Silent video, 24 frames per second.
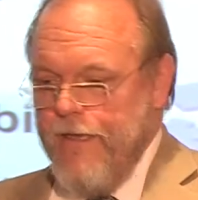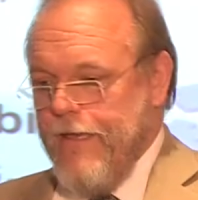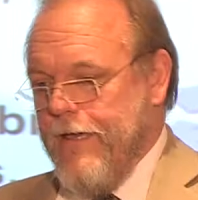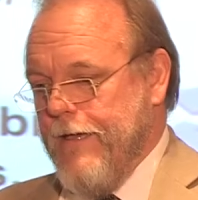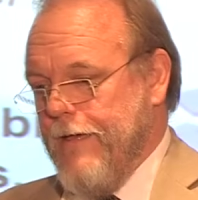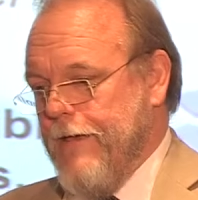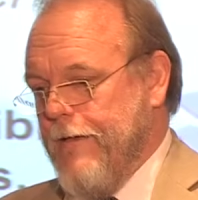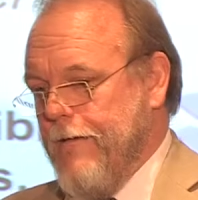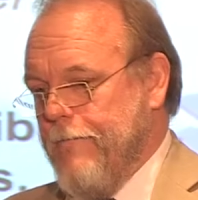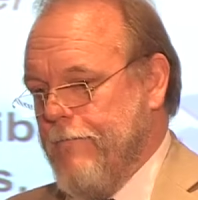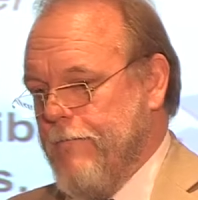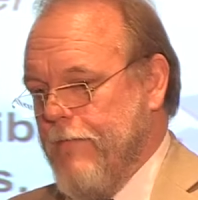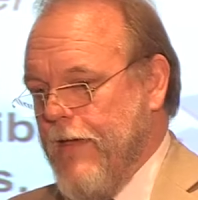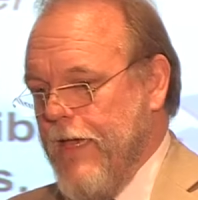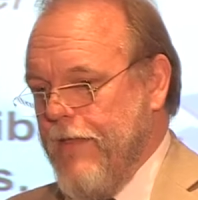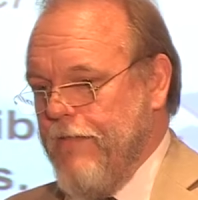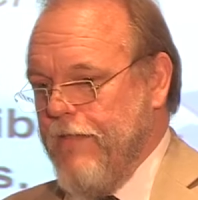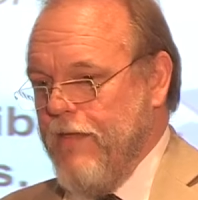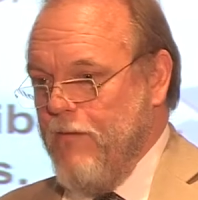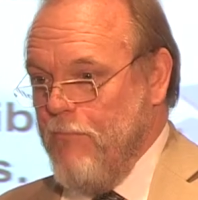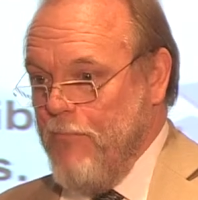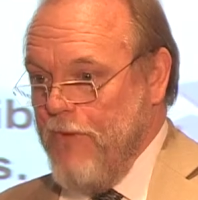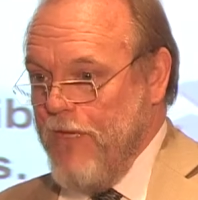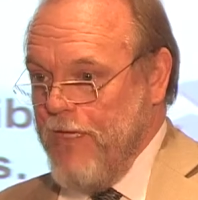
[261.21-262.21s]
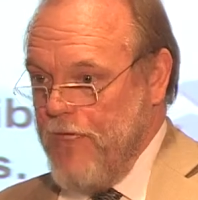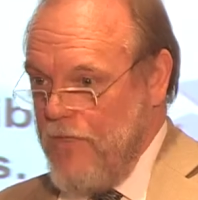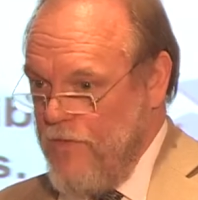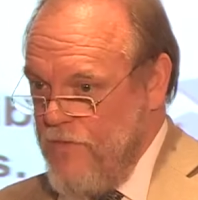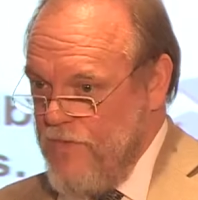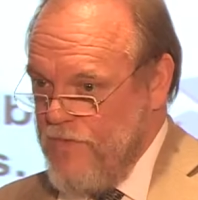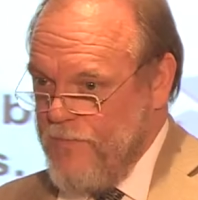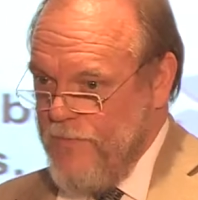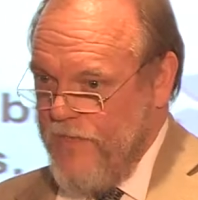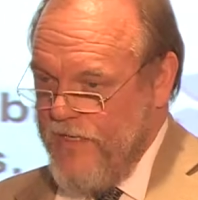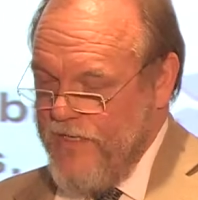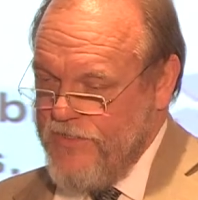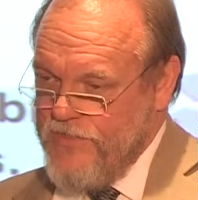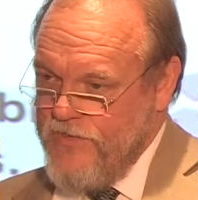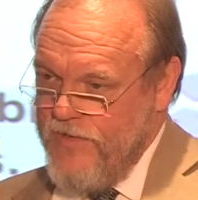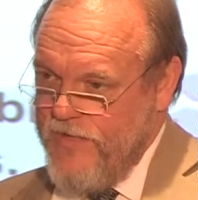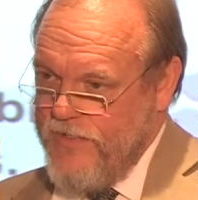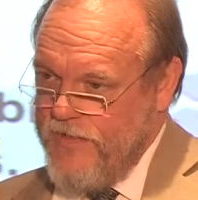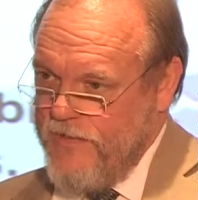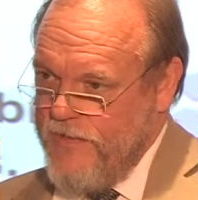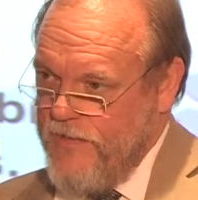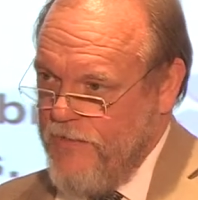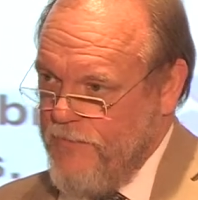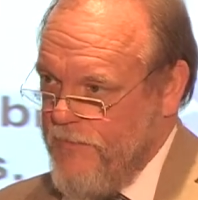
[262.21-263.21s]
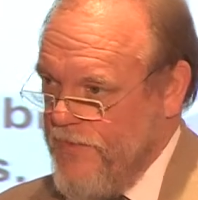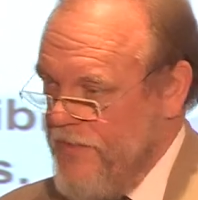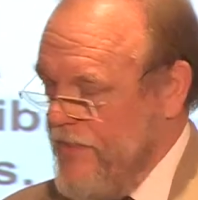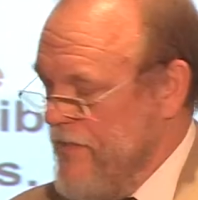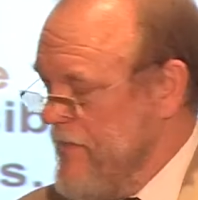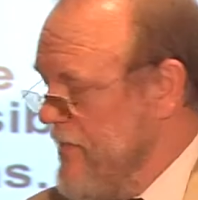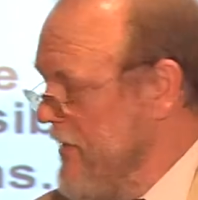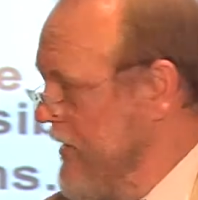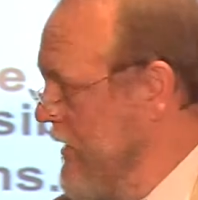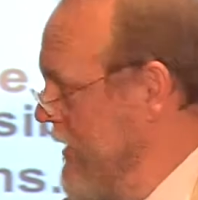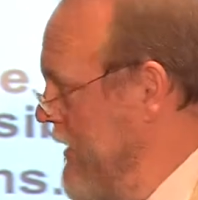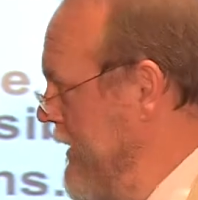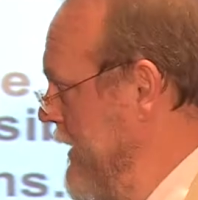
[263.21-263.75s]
and they're being used by Australian companies,